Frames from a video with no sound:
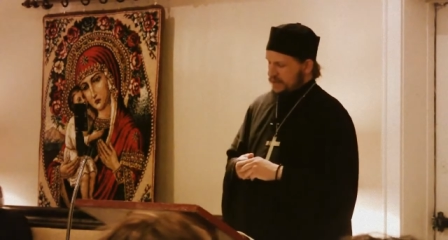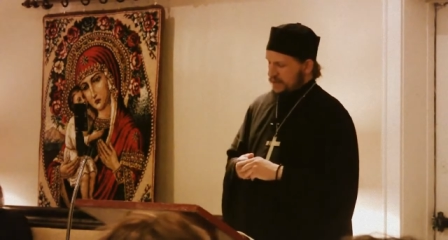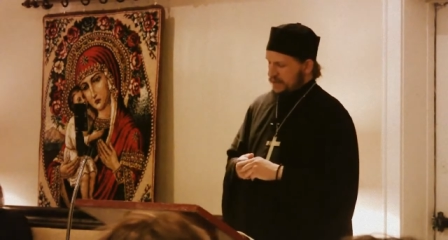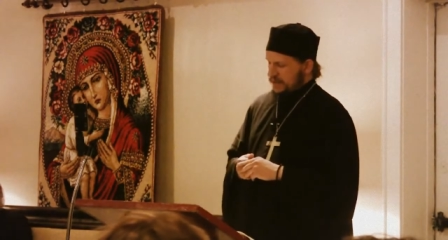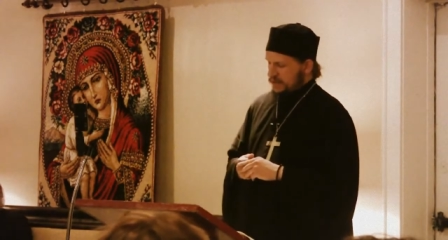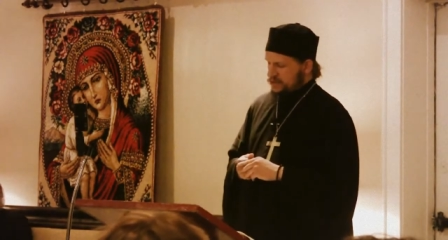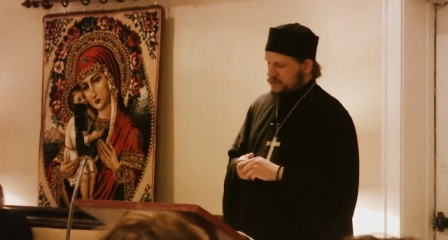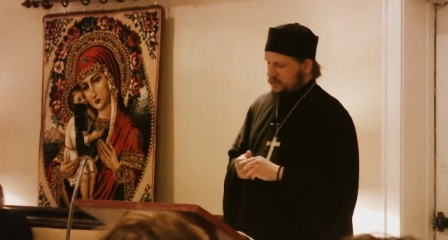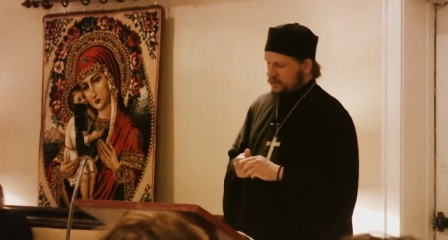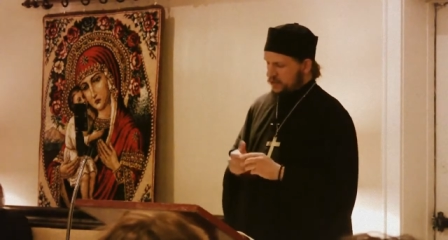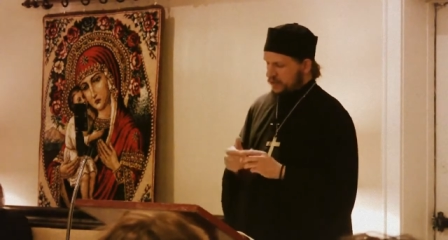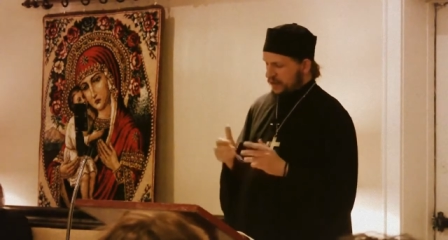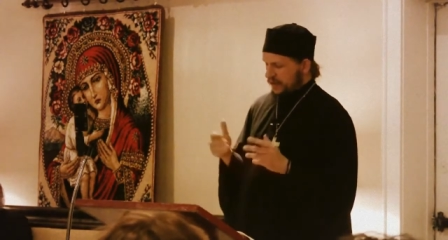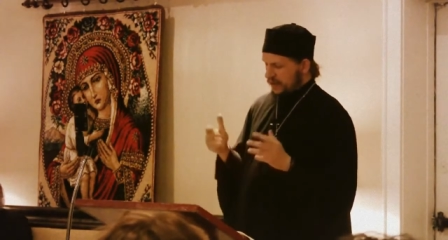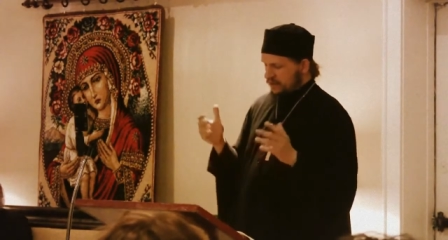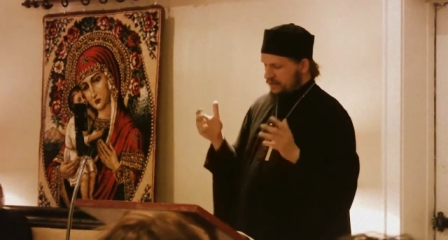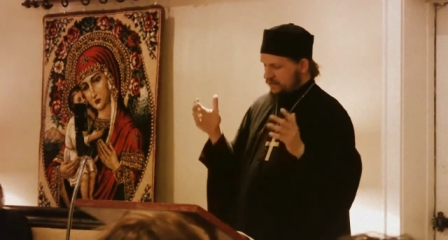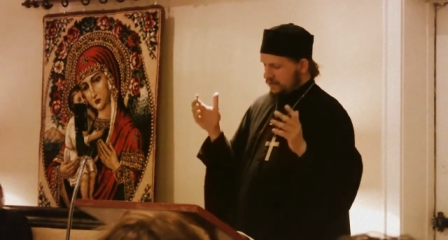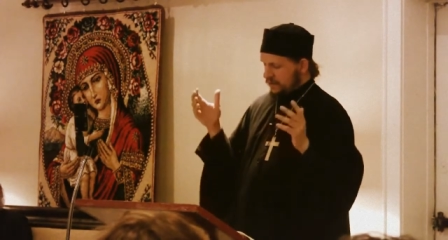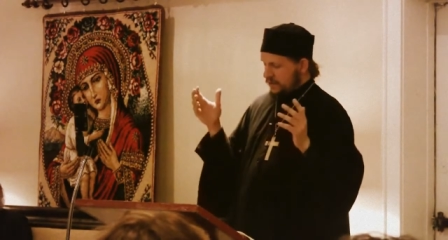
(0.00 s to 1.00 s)
And so we
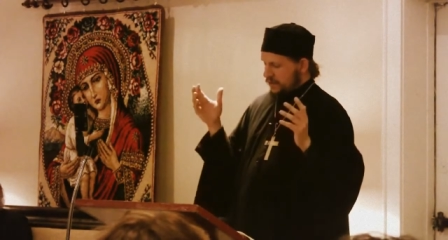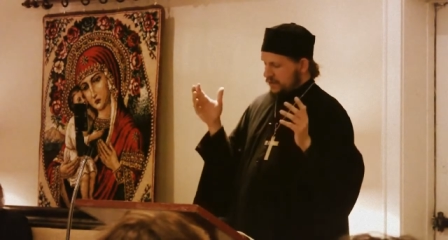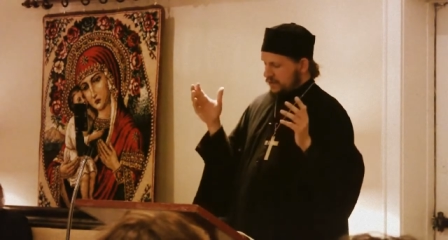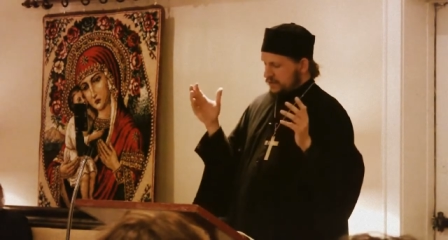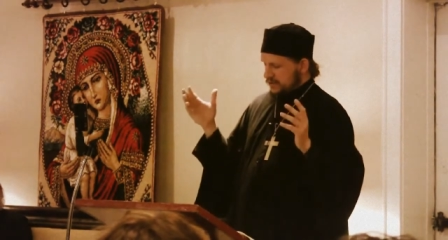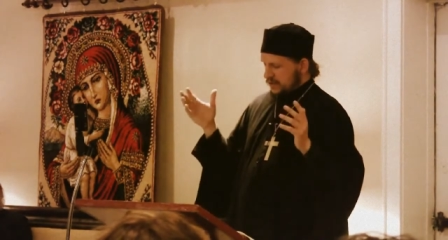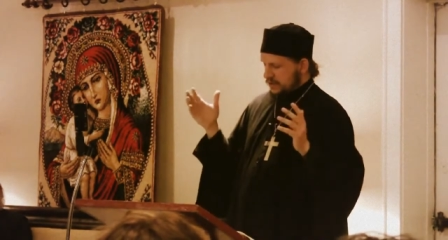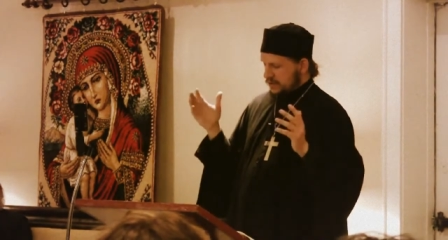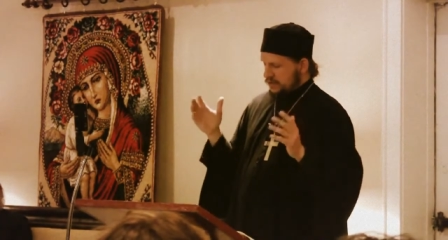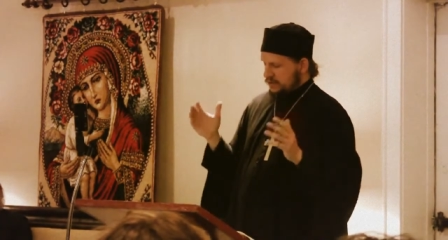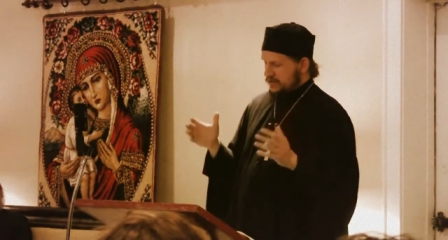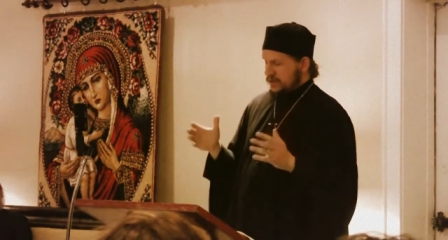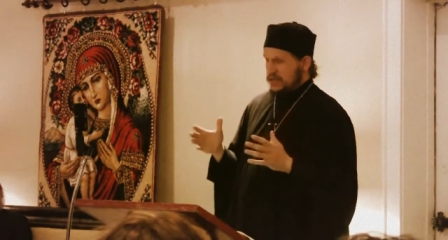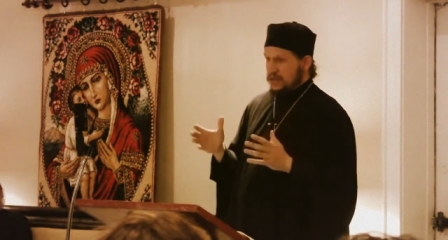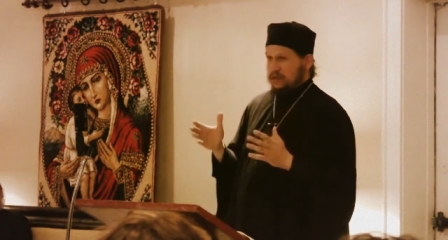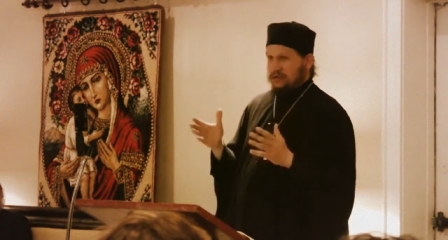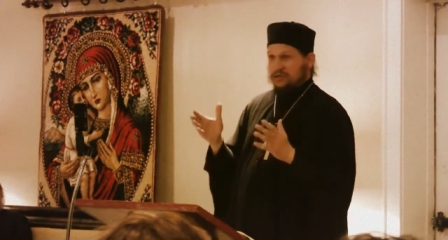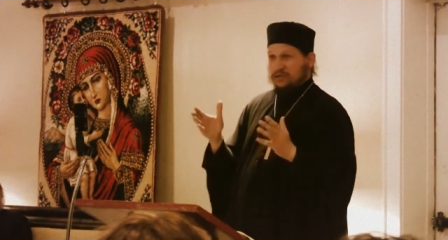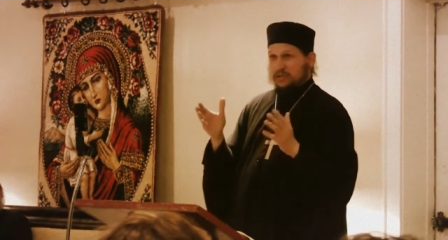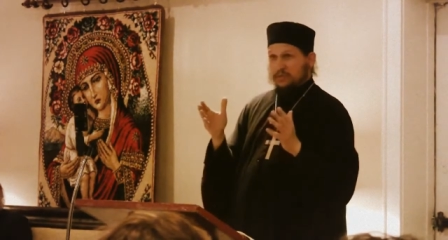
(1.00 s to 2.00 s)
have St.
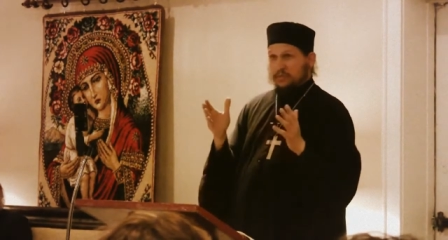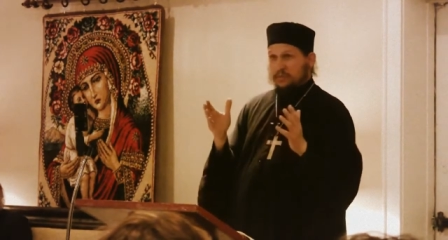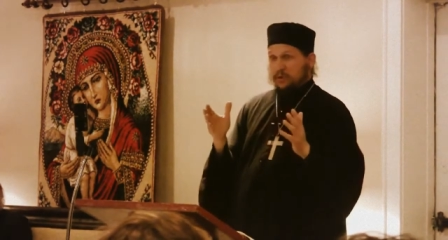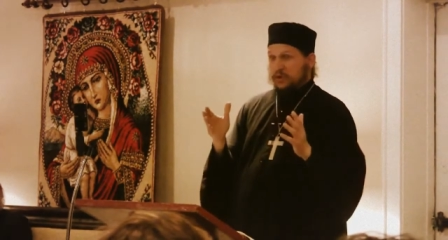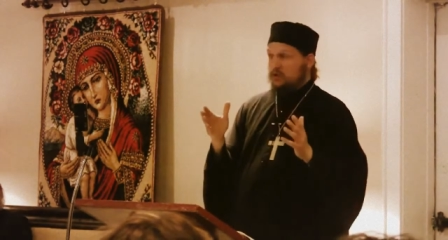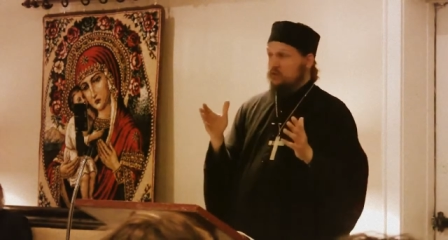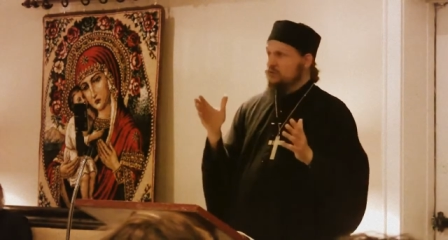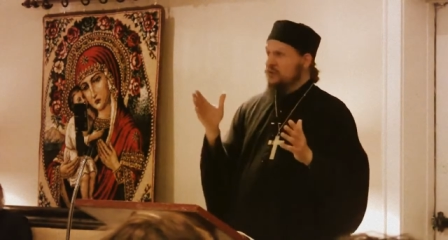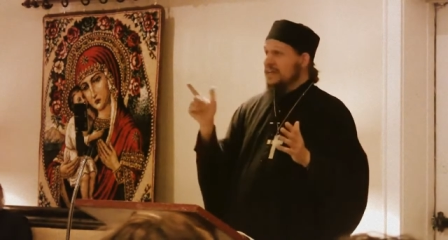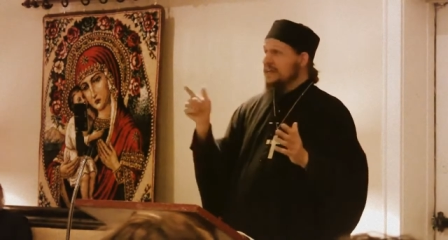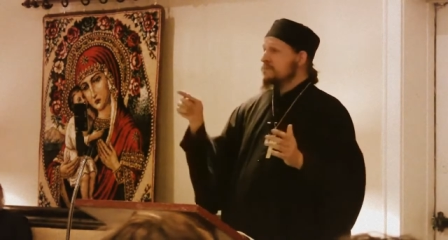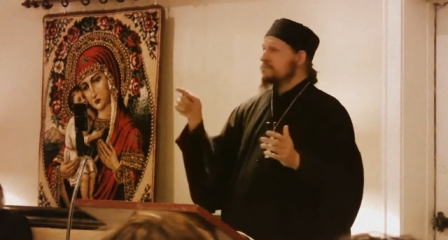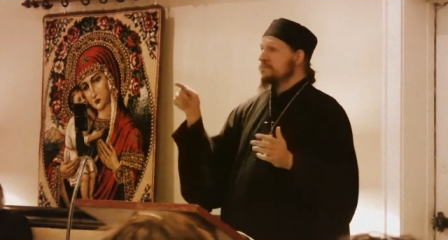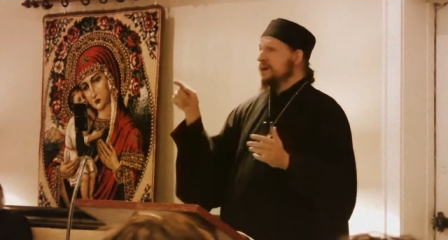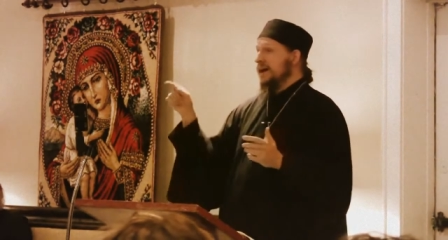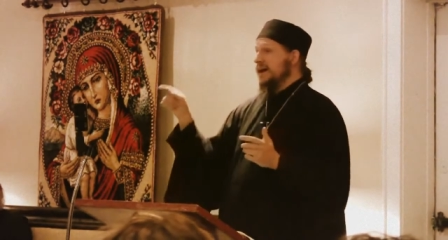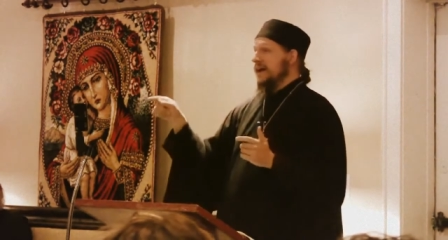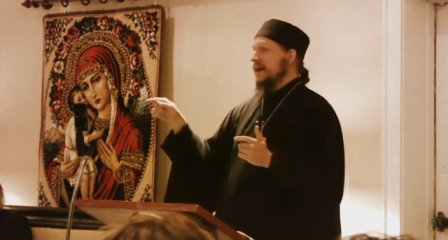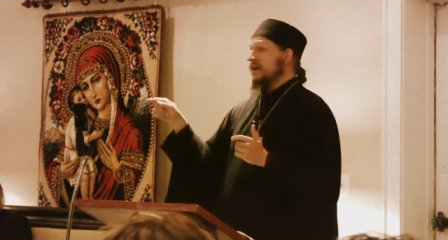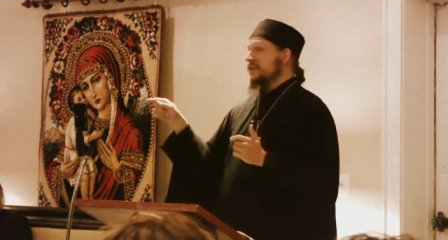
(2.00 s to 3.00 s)
Arsenios is a book written
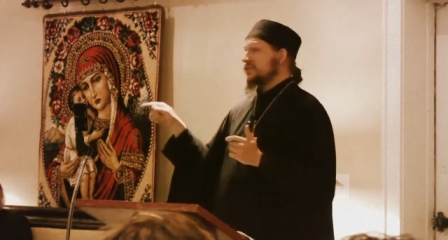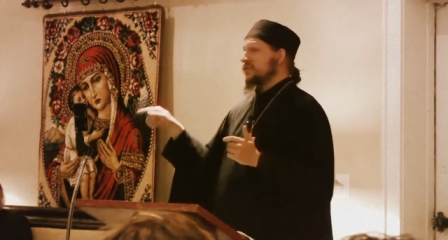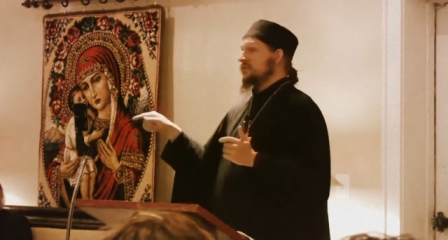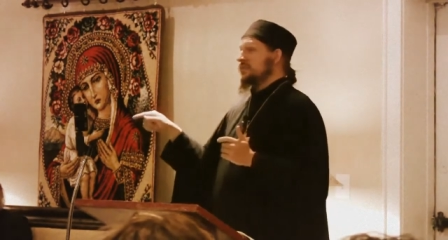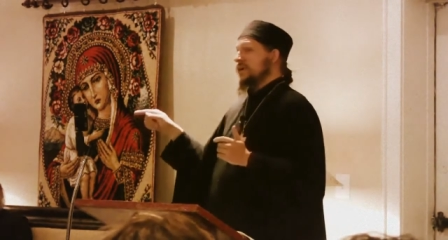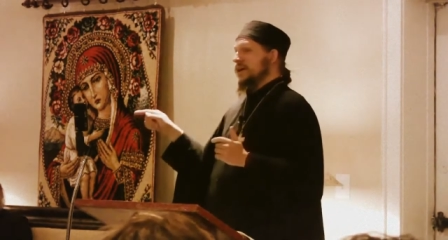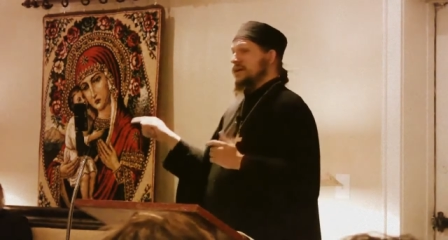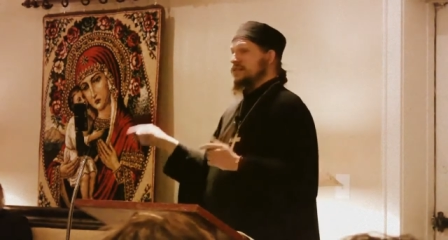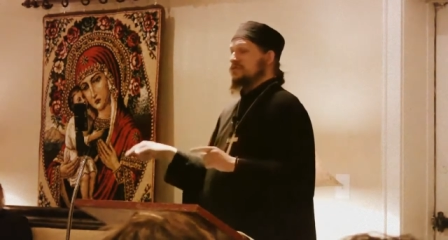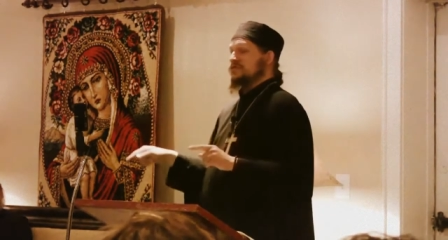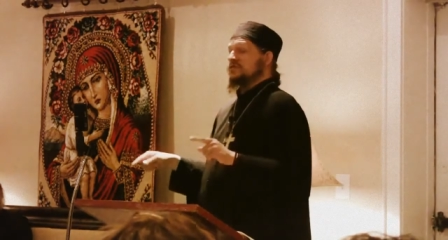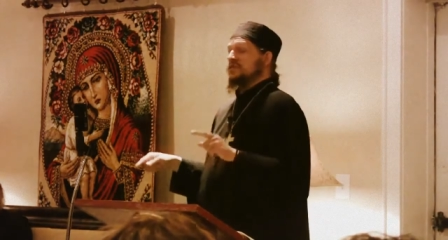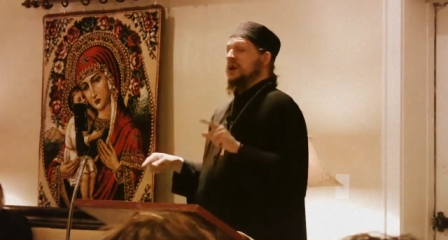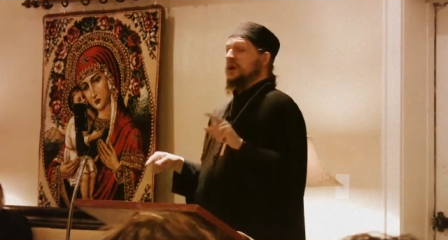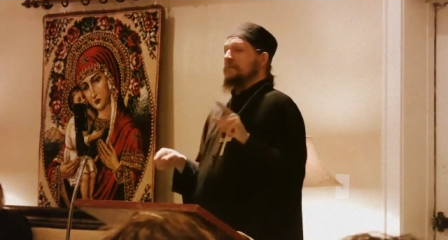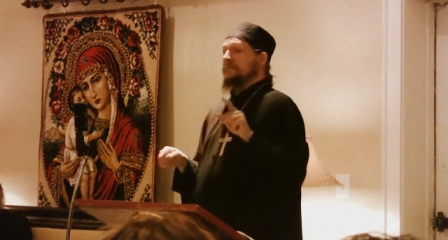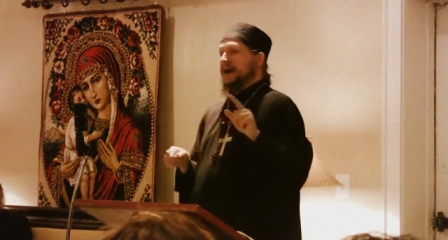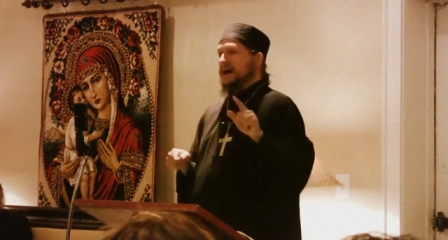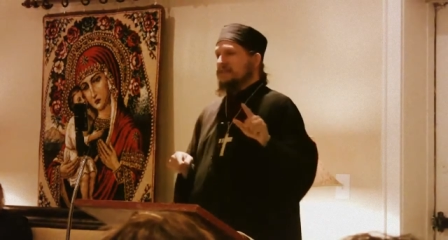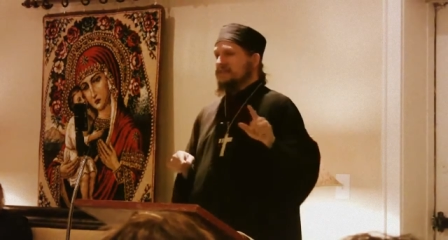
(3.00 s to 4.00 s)
by Elder Paisios
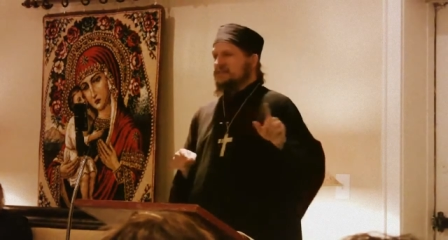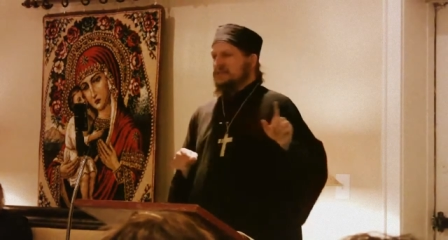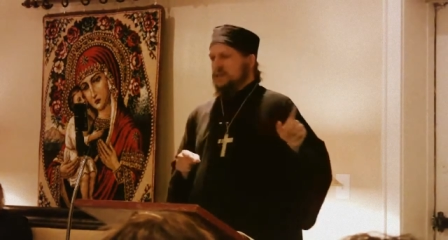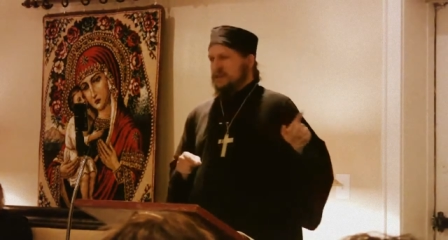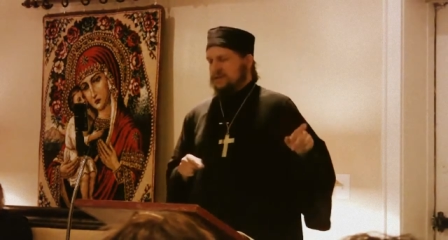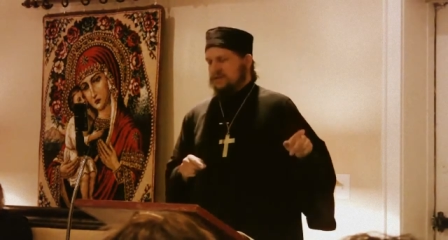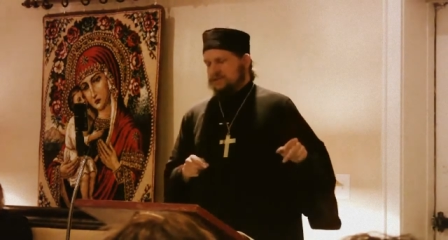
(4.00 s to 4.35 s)
about St.